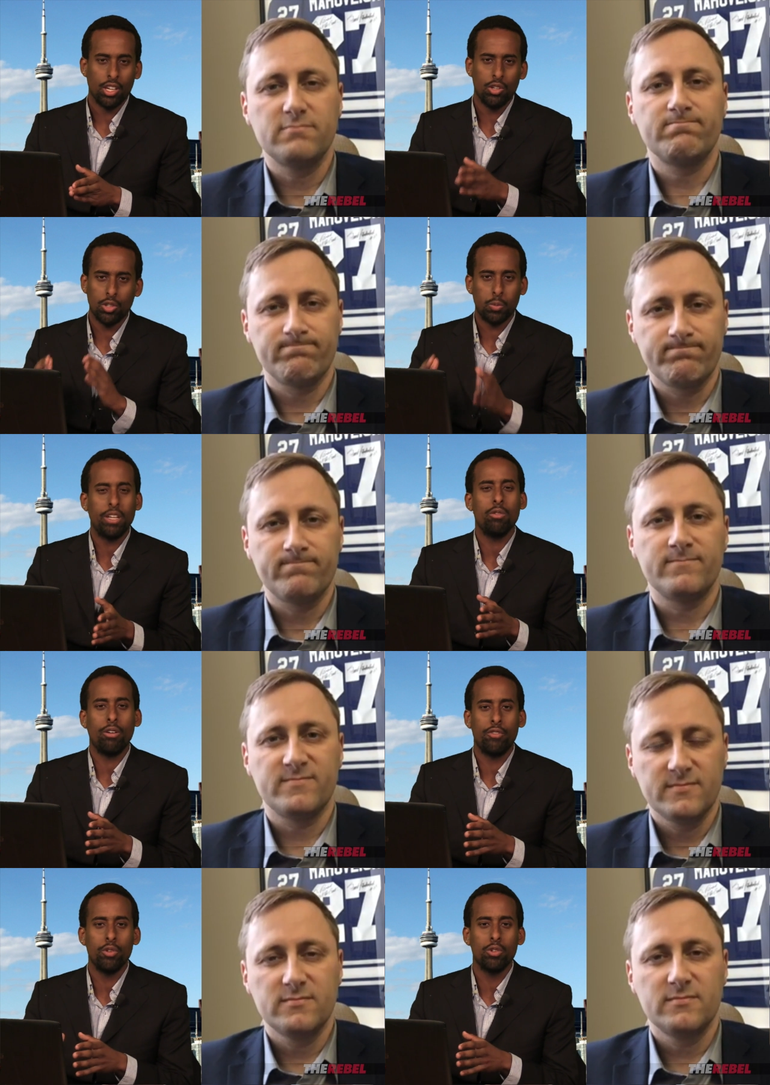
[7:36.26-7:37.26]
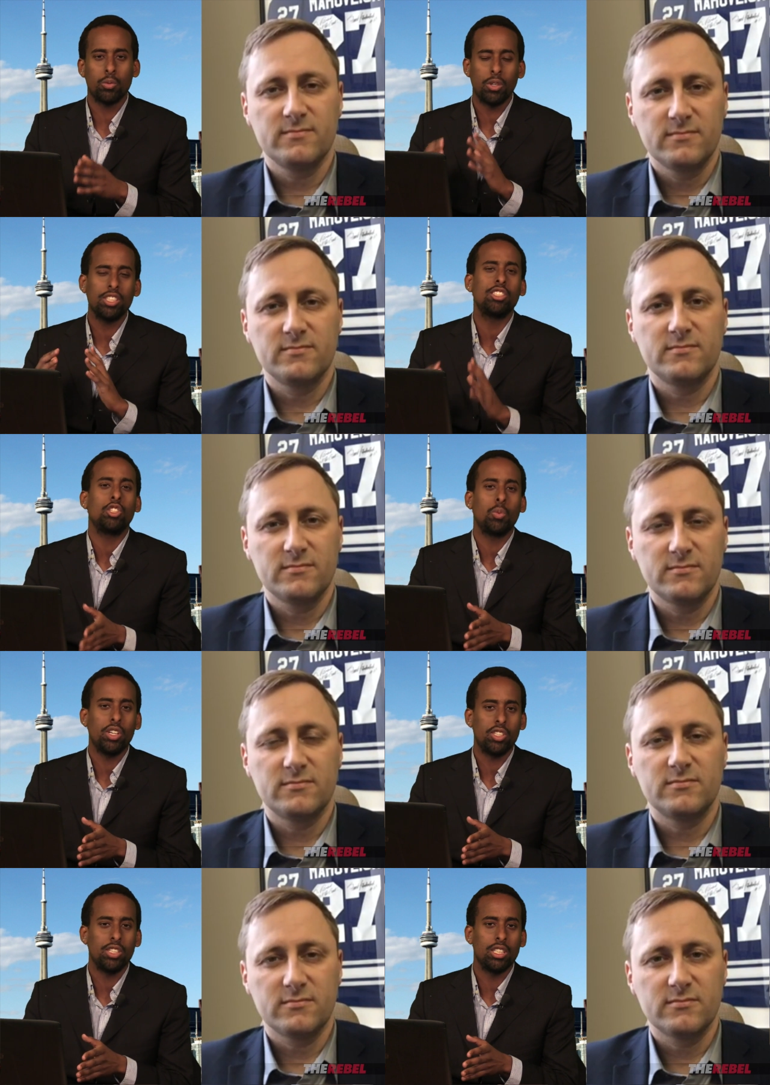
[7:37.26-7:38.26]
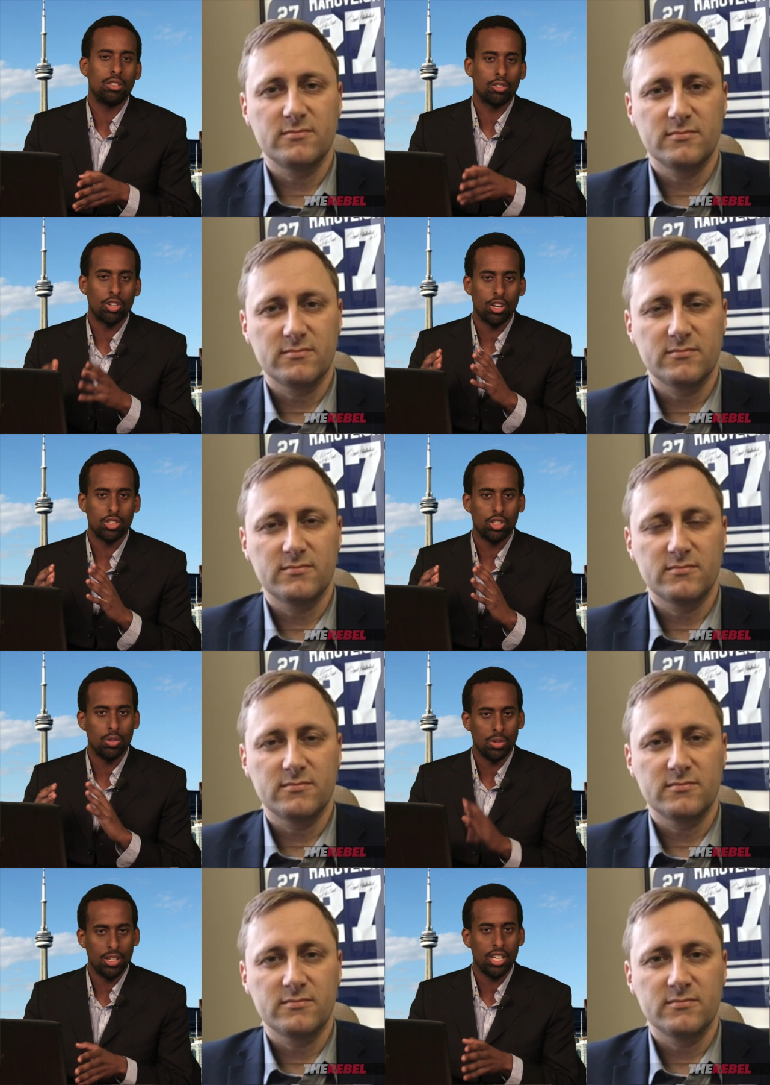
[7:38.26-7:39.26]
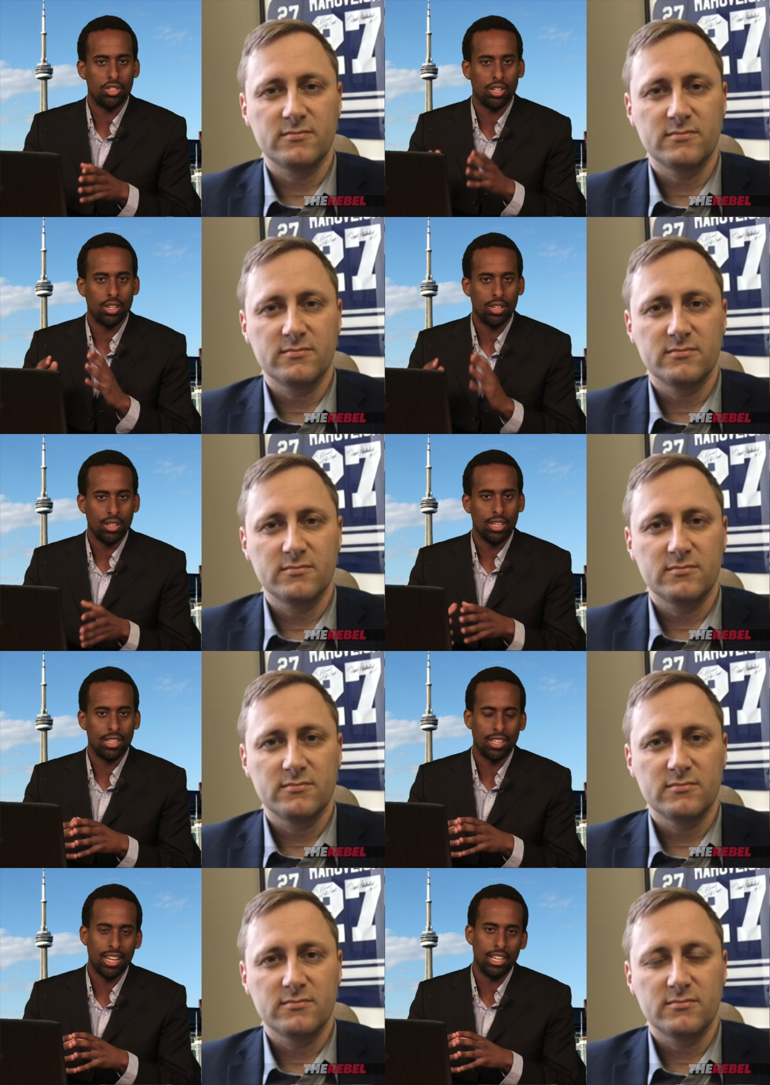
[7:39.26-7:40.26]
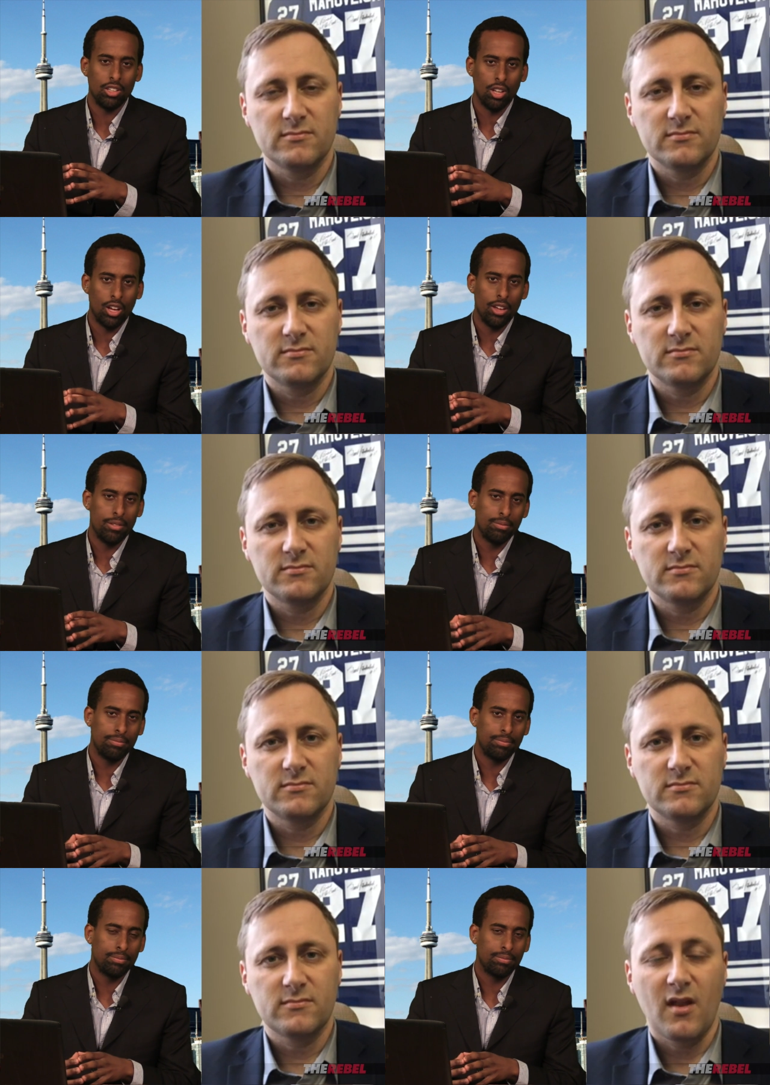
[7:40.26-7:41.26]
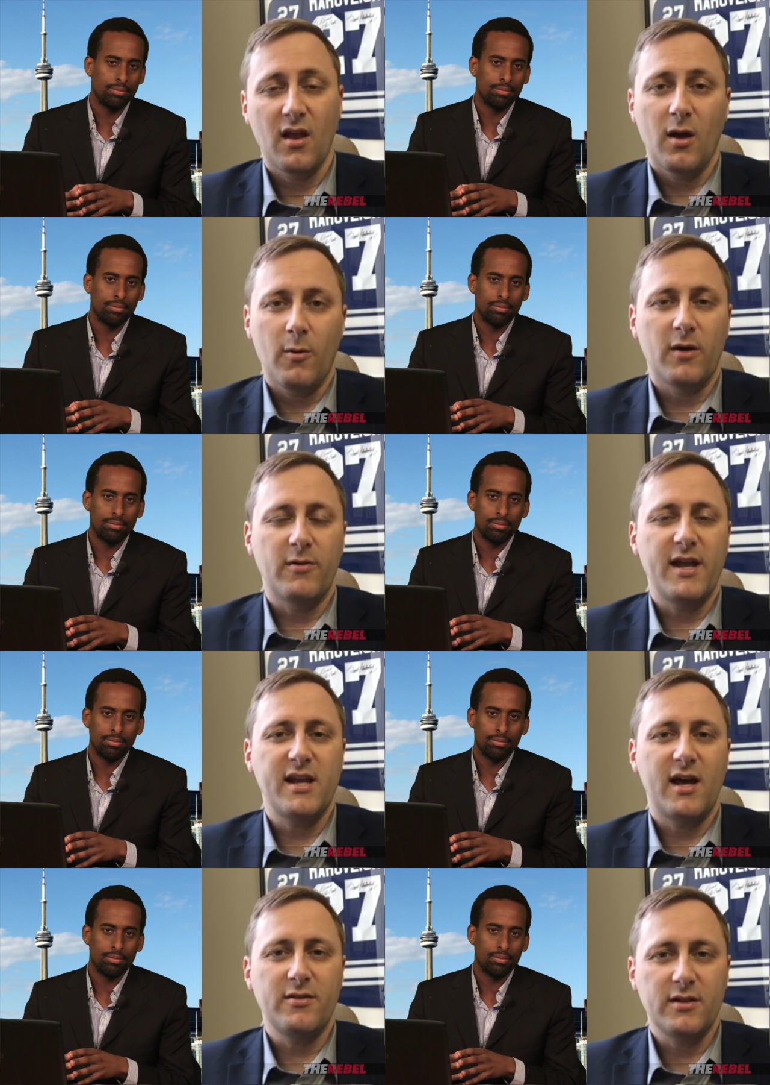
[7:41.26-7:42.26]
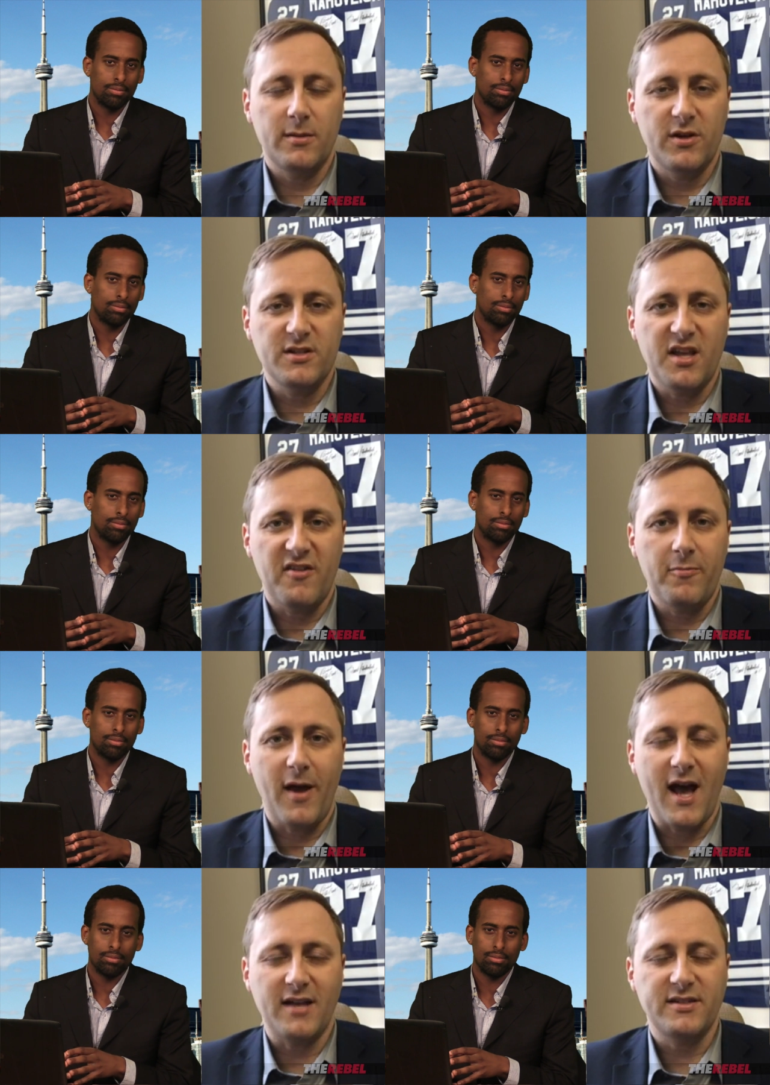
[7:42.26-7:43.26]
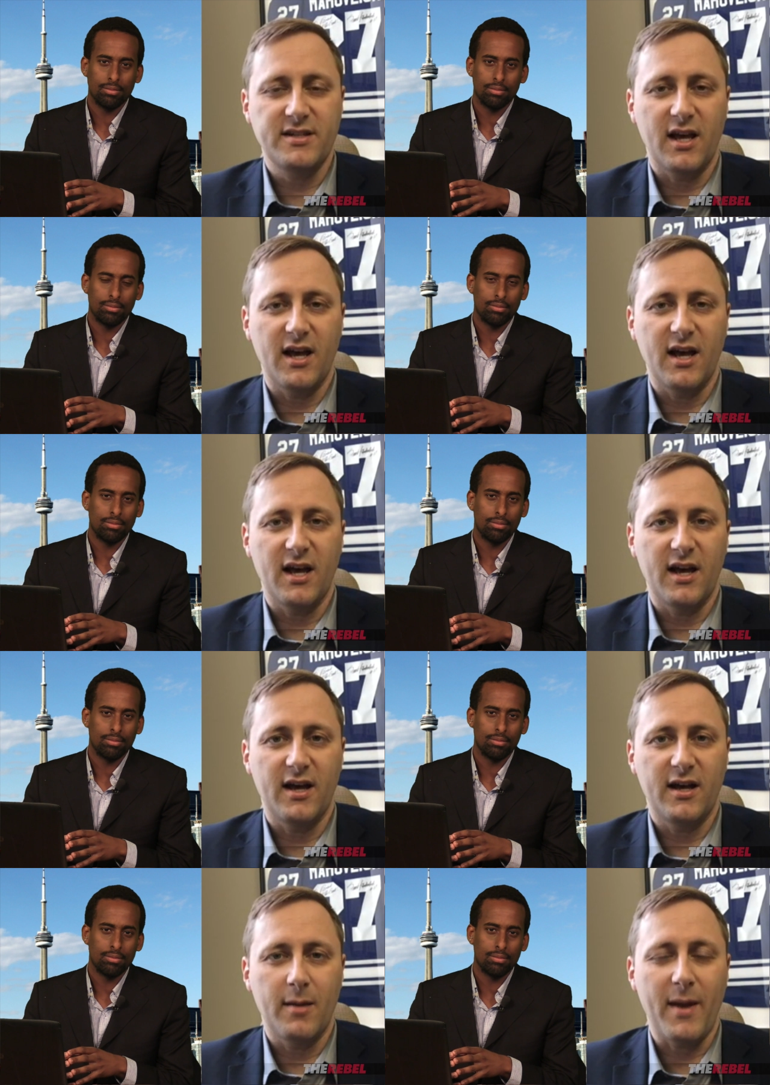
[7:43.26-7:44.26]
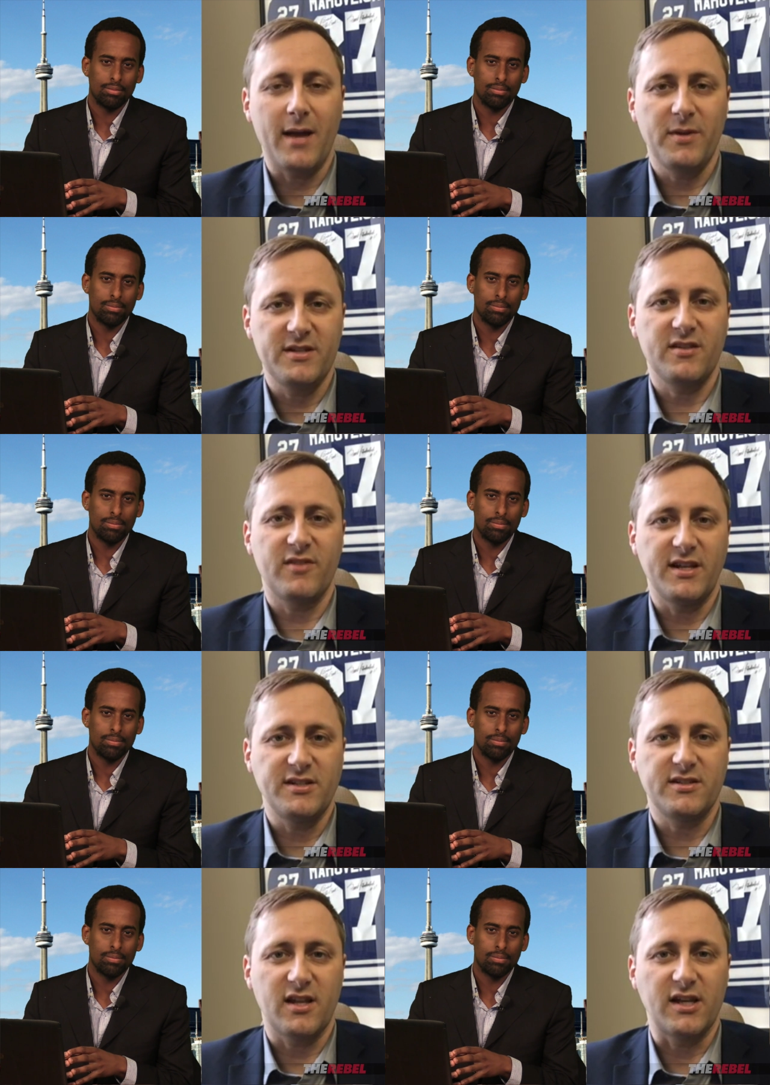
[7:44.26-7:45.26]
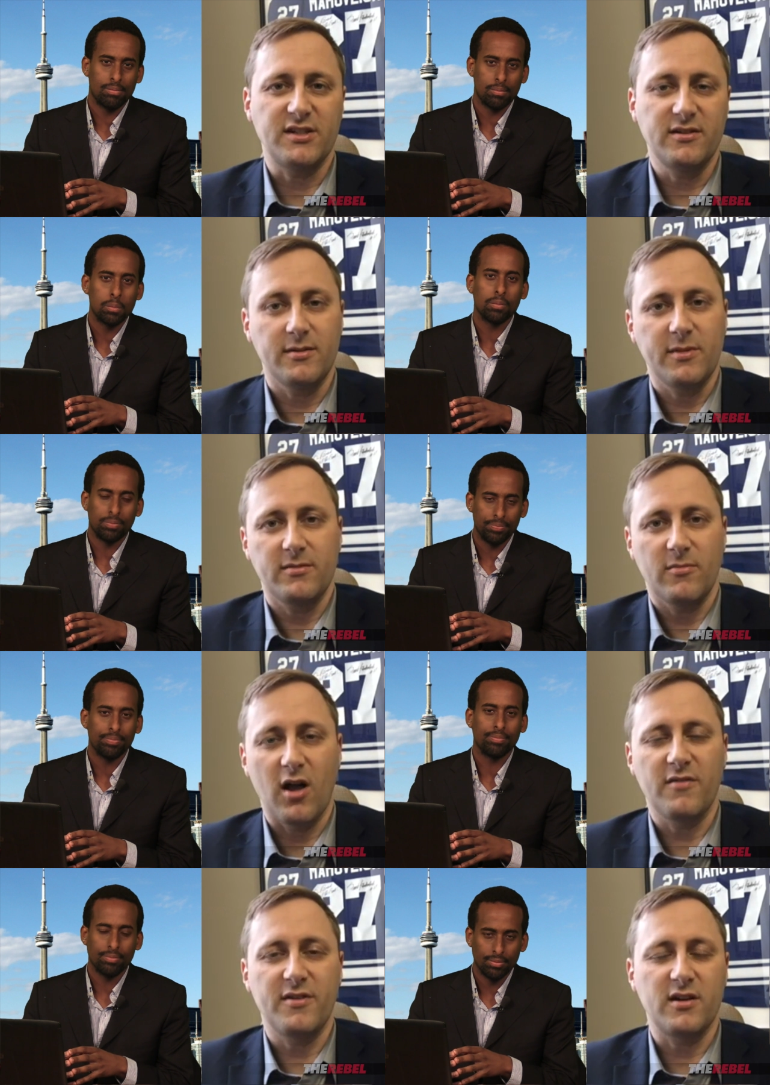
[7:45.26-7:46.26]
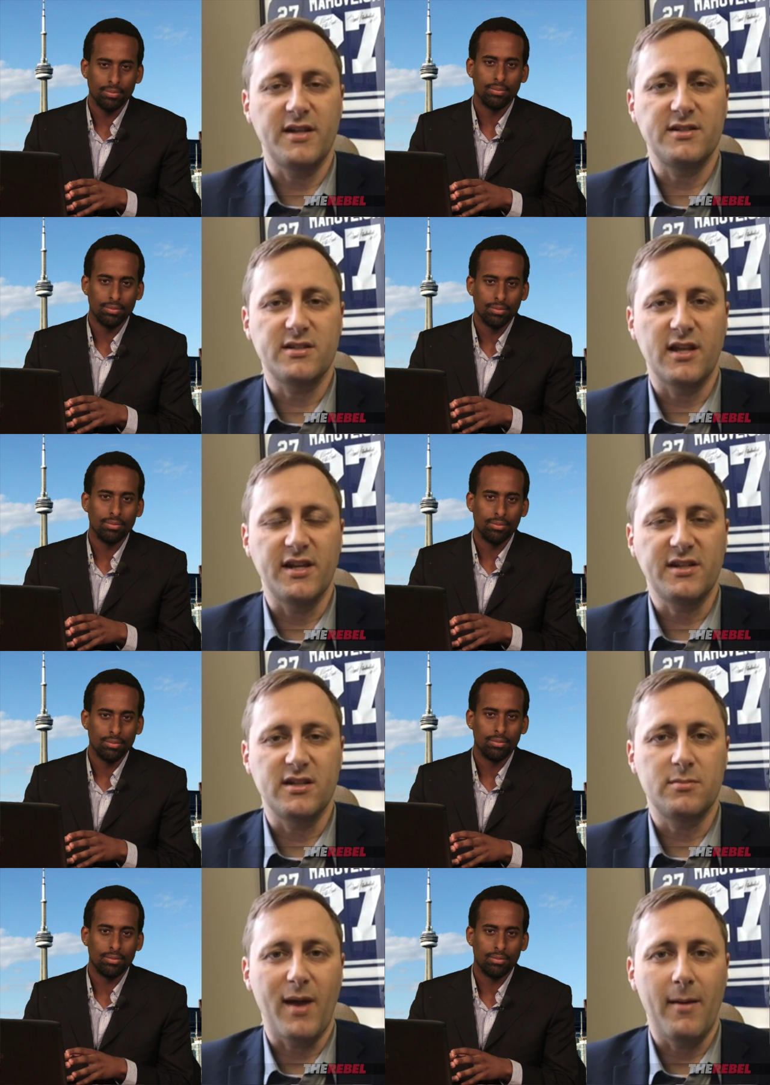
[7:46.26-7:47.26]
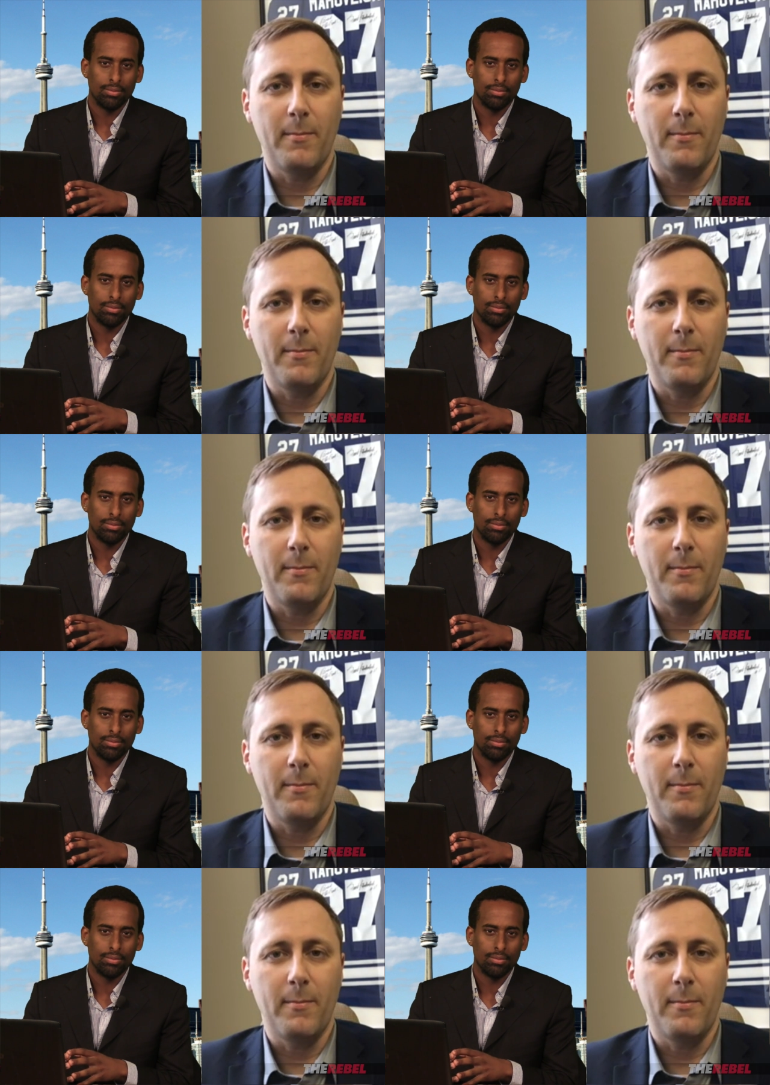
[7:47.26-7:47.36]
Speaker 1: Could you explain to our viewers what the situation is in regards to euthanasia in Canadian law?
Speaker 2: Well, right now the Liberals have passed uh, a bad piece of legislation. I mean, all of their legislation is ba-